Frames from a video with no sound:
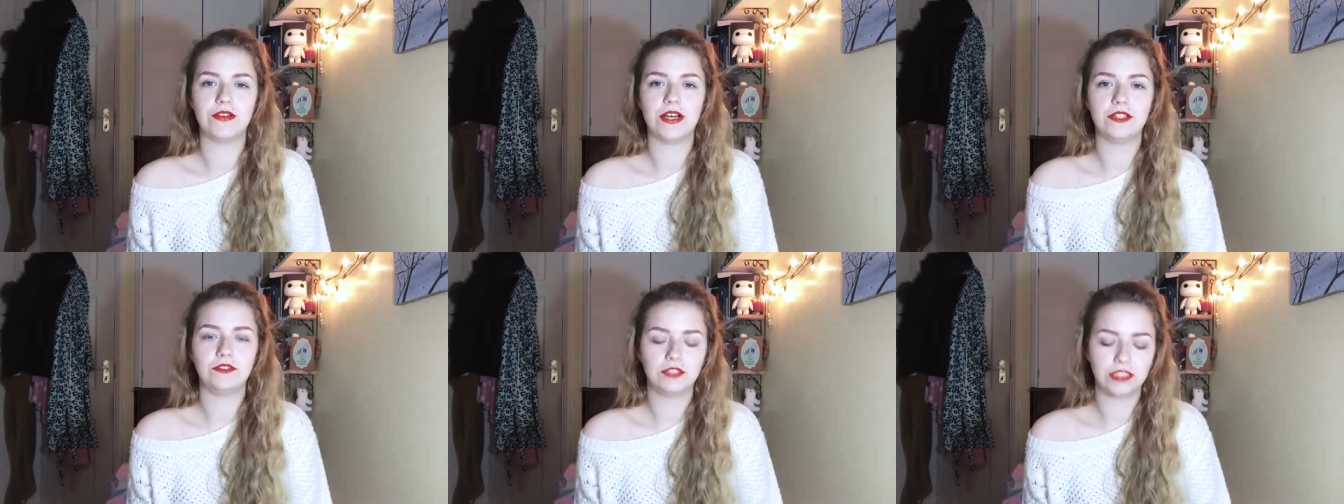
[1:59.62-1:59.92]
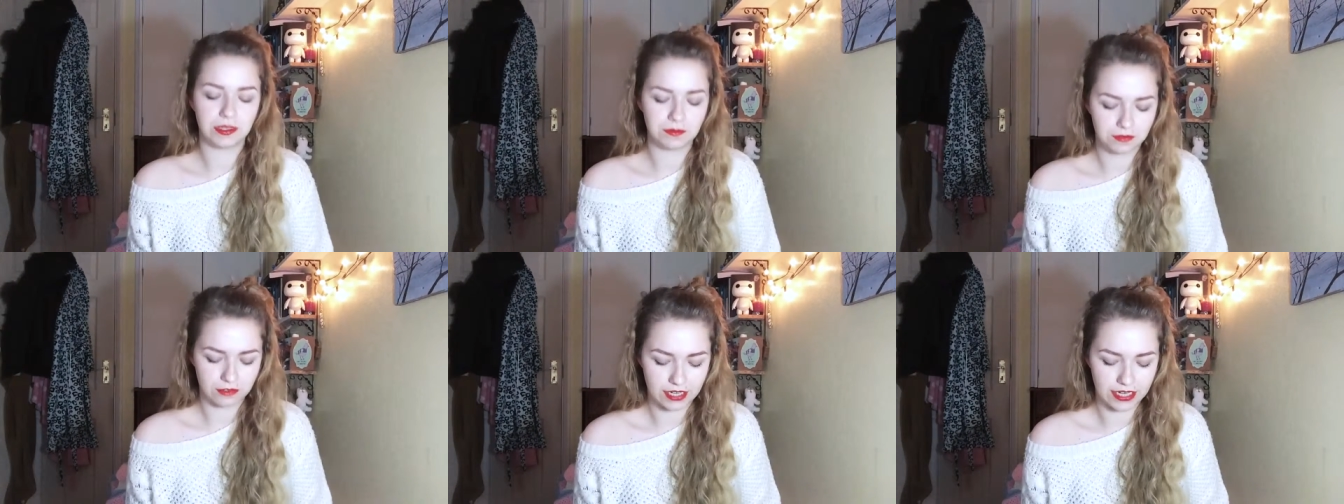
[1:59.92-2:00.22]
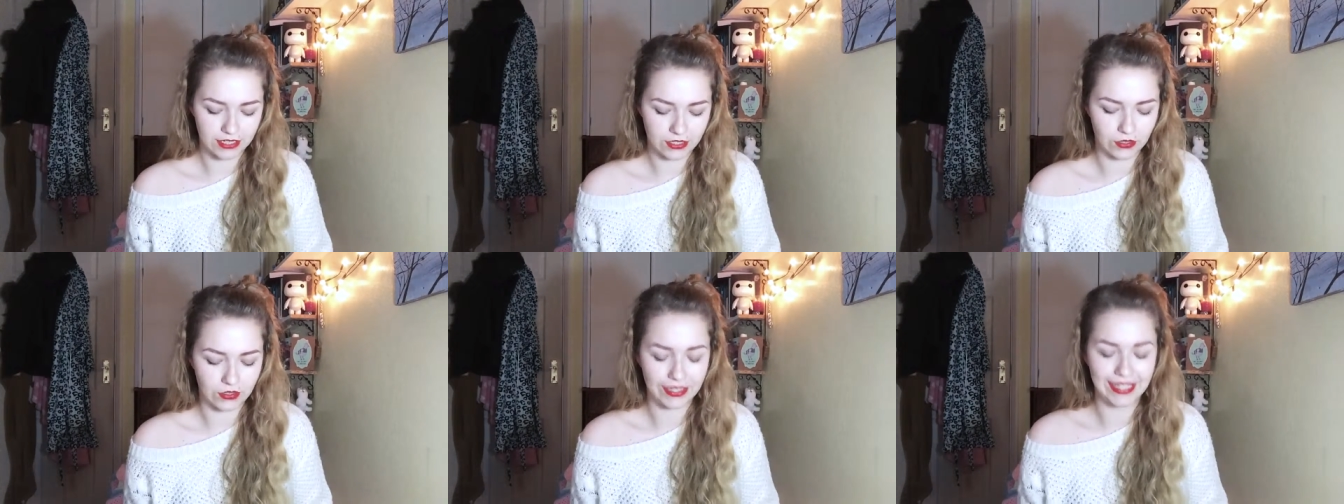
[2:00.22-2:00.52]
The final jumper
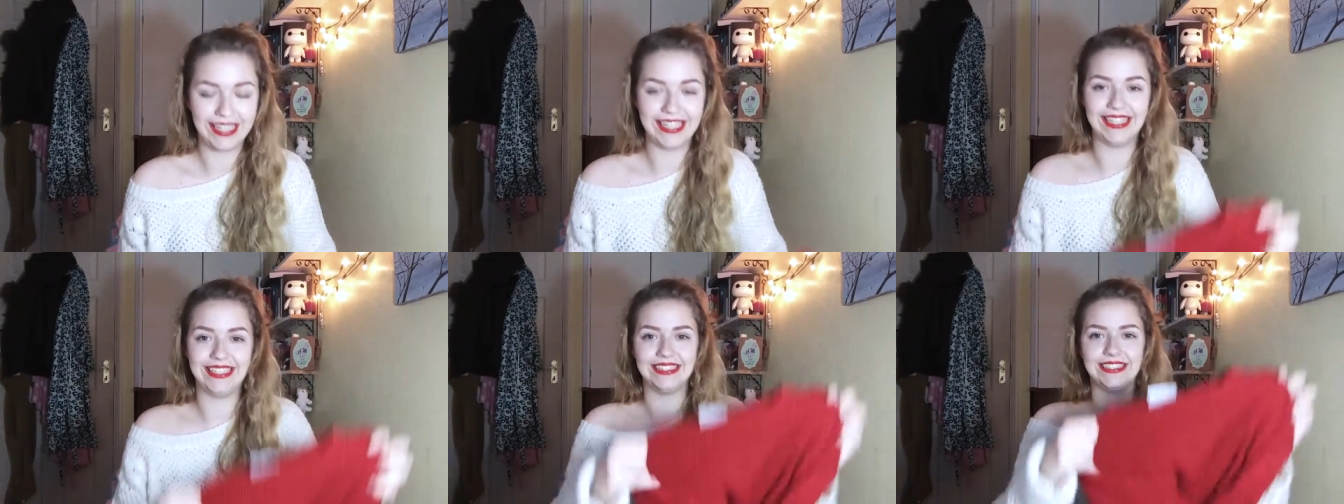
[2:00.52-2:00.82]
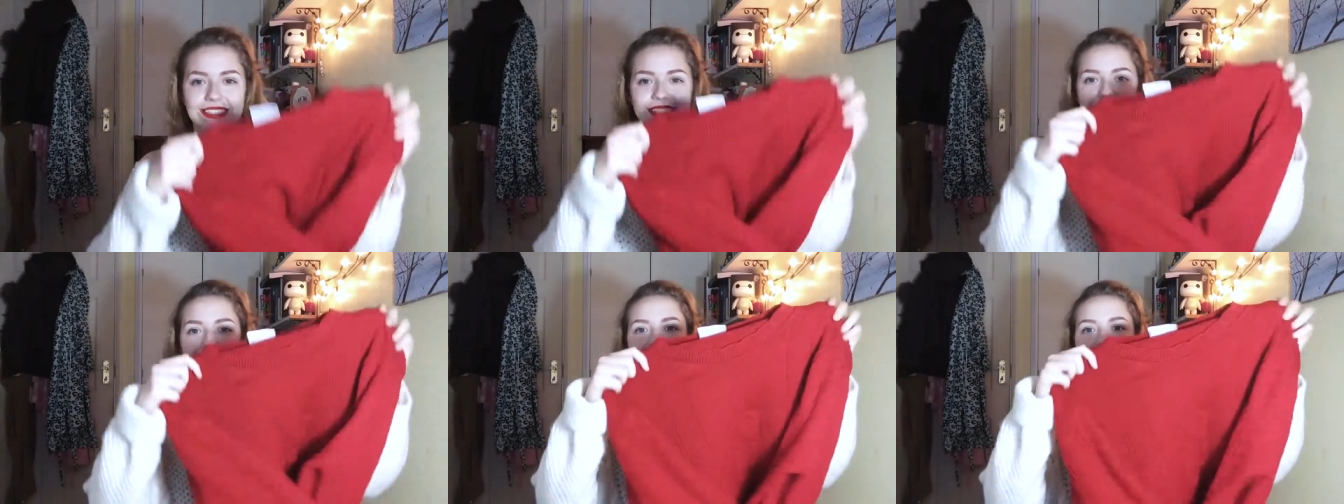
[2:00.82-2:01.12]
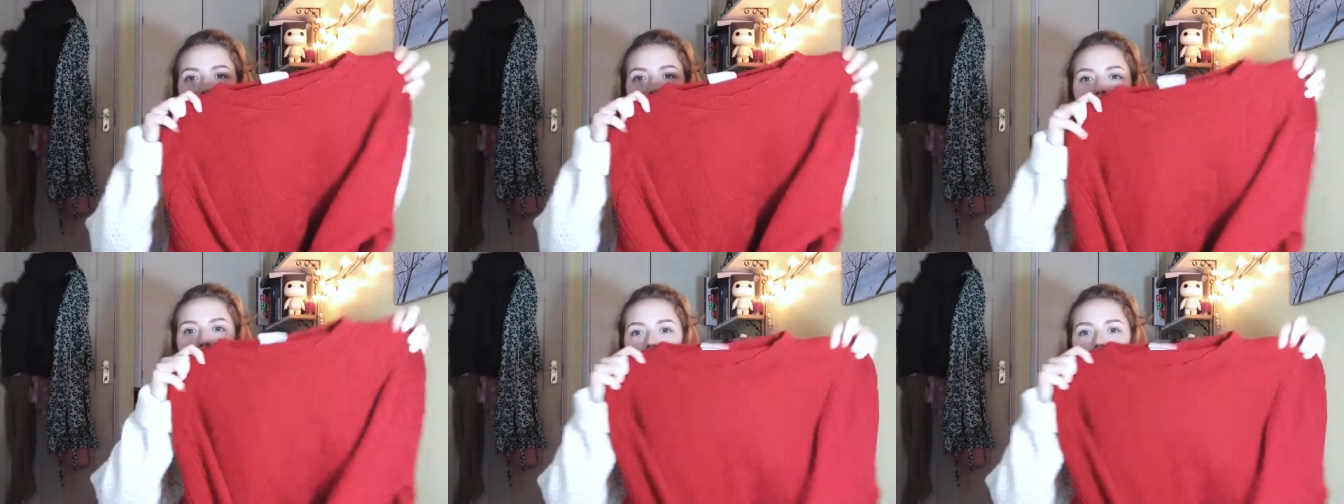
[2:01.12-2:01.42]
I got is
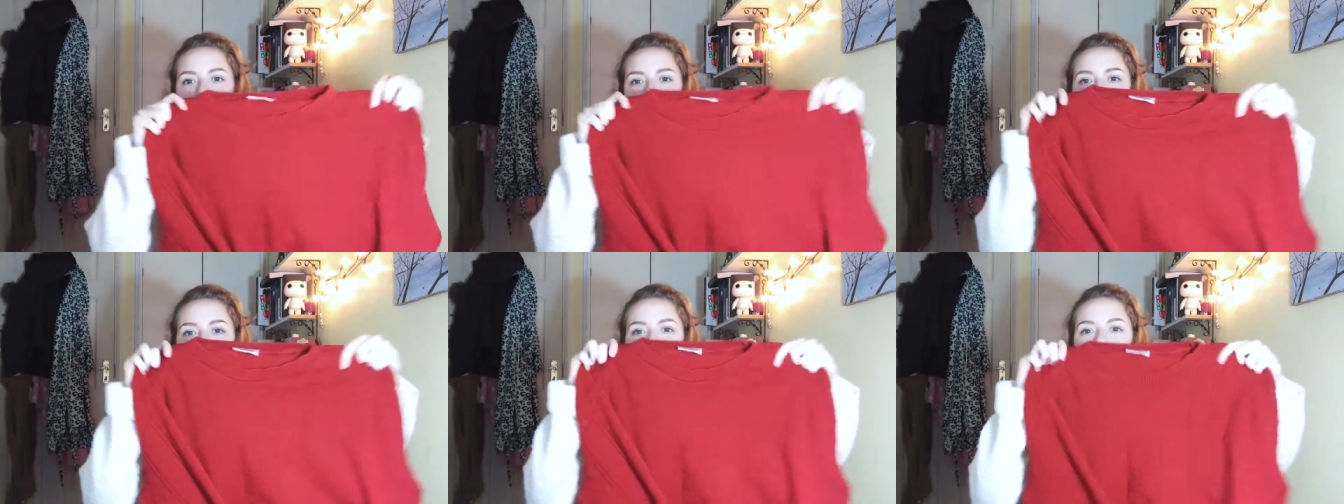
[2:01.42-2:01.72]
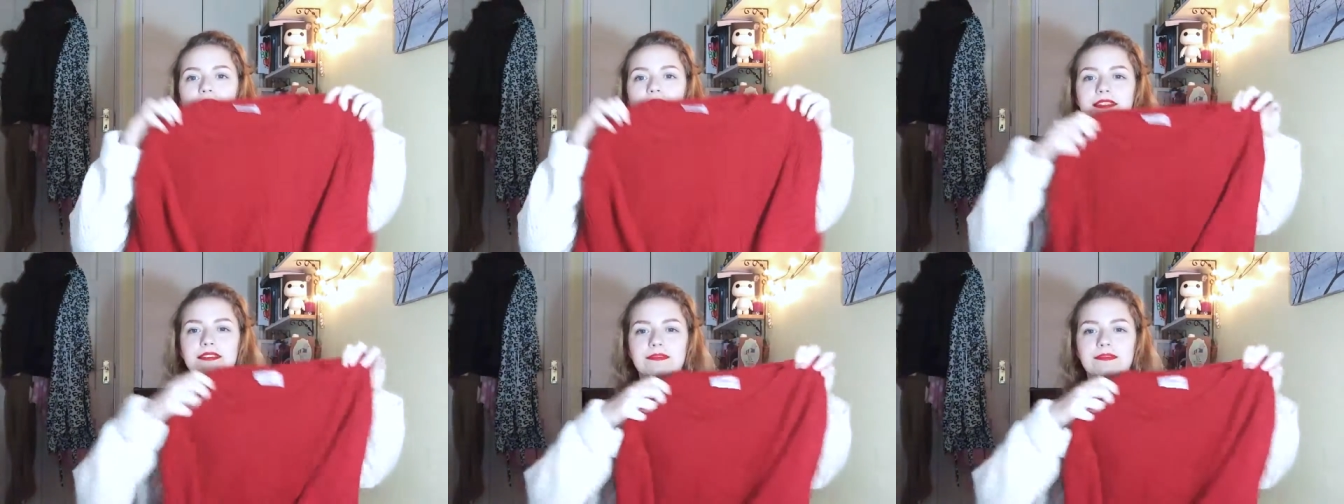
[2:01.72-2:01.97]
this one